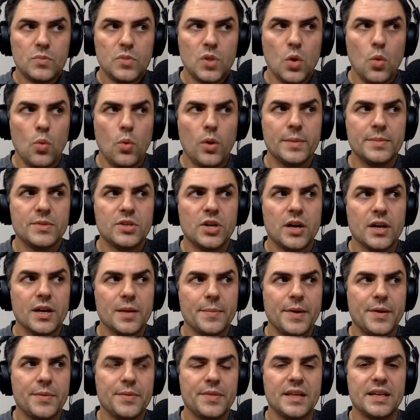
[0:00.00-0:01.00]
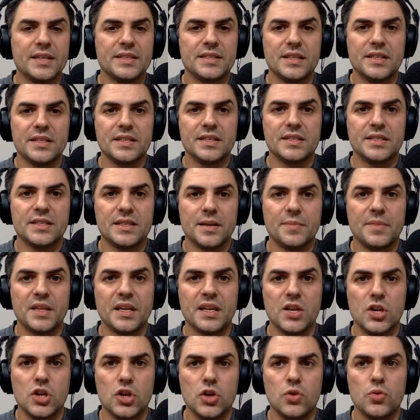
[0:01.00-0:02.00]
what I'm talking about with this, and this is
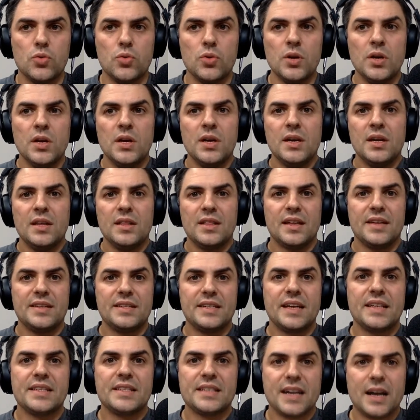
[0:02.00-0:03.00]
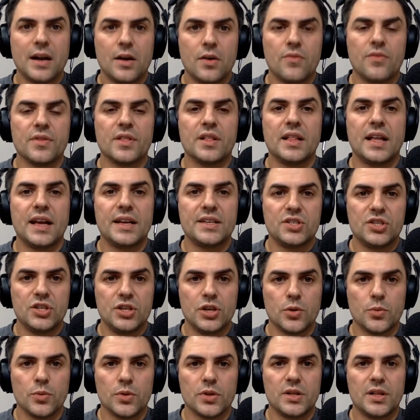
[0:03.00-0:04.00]
something new that I tested out over the last
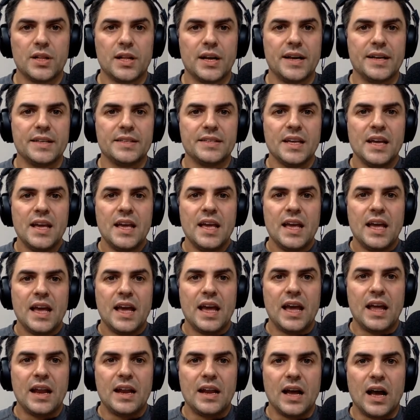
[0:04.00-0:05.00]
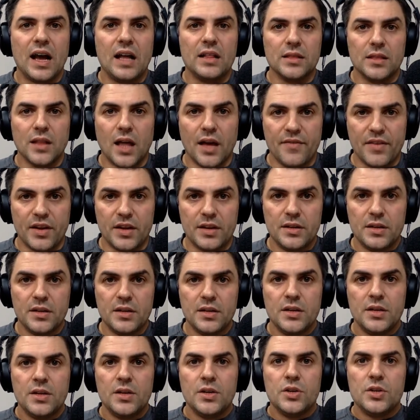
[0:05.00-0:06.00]
year with clients, and I love it.
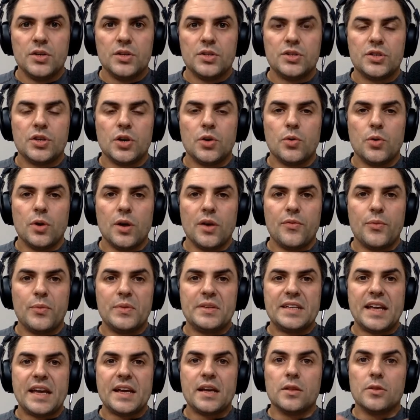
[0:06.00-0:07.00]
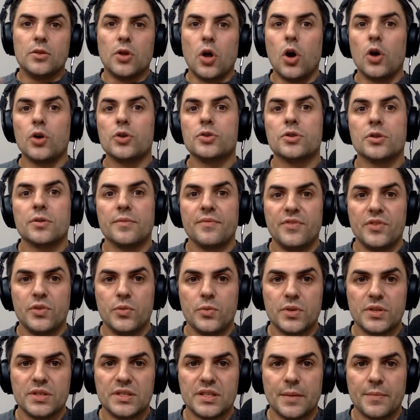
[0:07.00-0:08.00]
So if we take a long term view
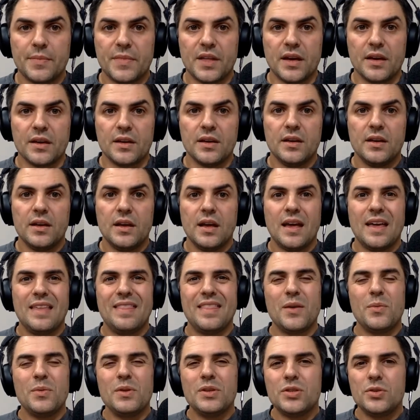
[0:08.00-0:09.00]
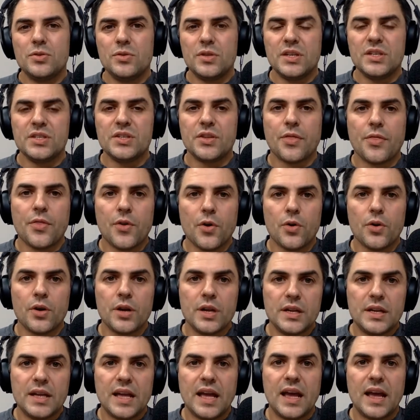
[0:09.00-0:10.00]
on something, and then we do these
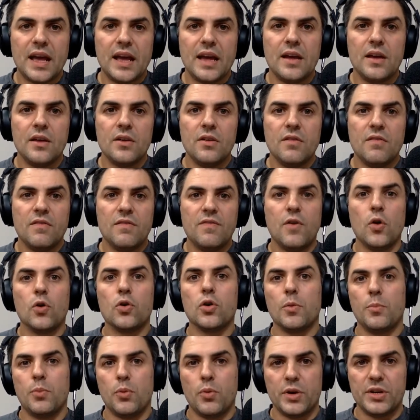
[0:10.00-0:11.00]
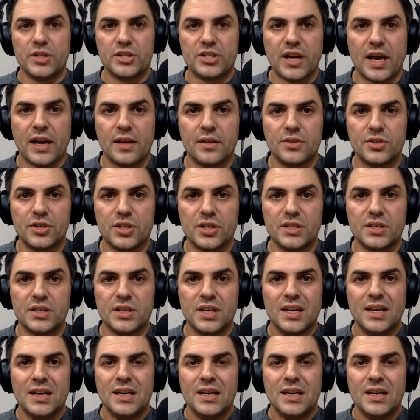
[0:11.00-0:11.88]
30 day focal point challenges